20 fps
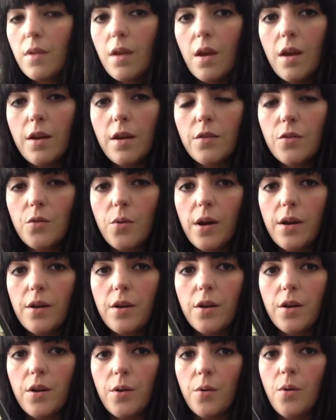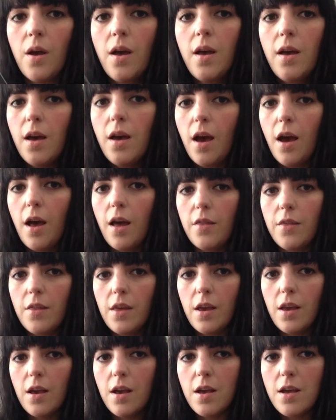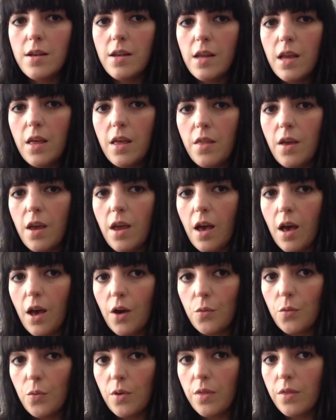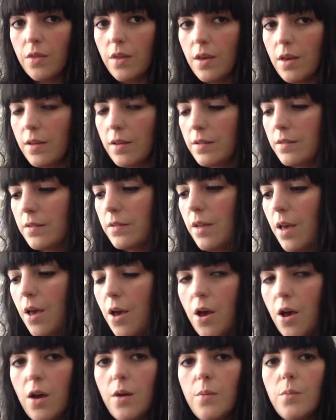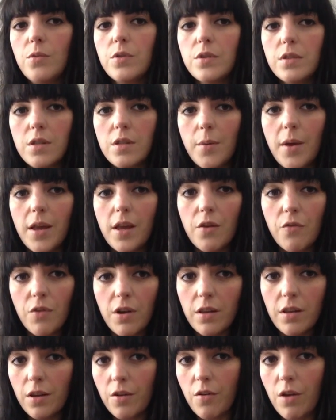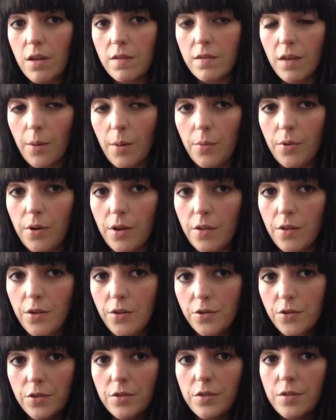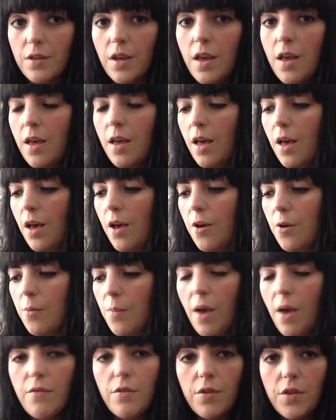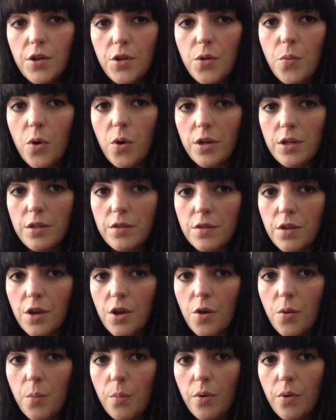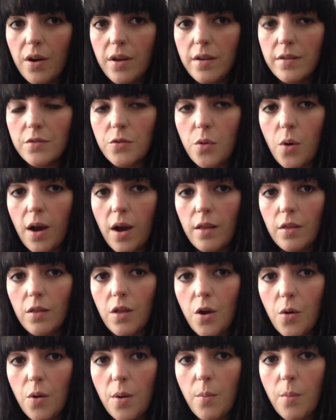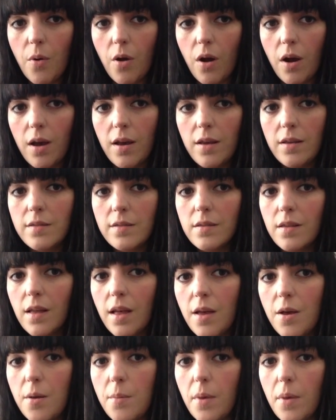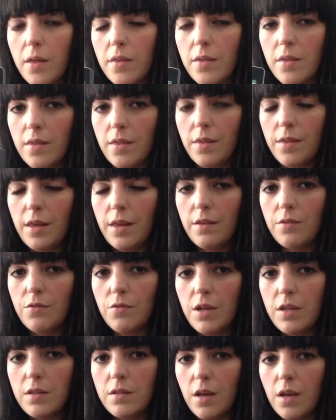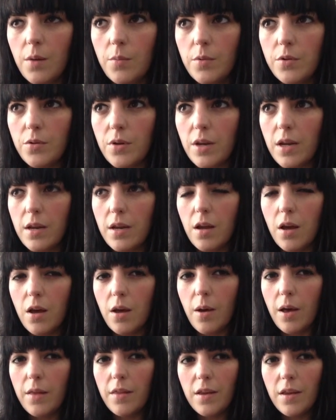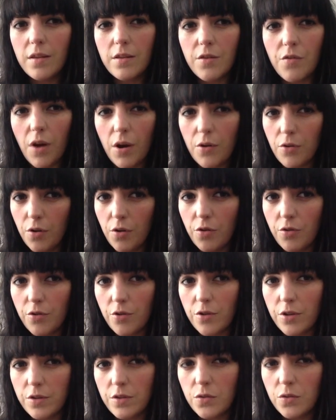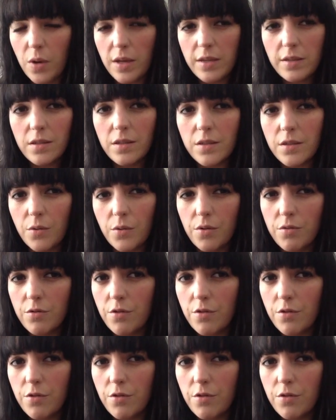and it's quite new. And the idea they had with this was to make a really great tablet that does everything you want it to, but it's quite low in price. And these retail between, I think it's around £120 to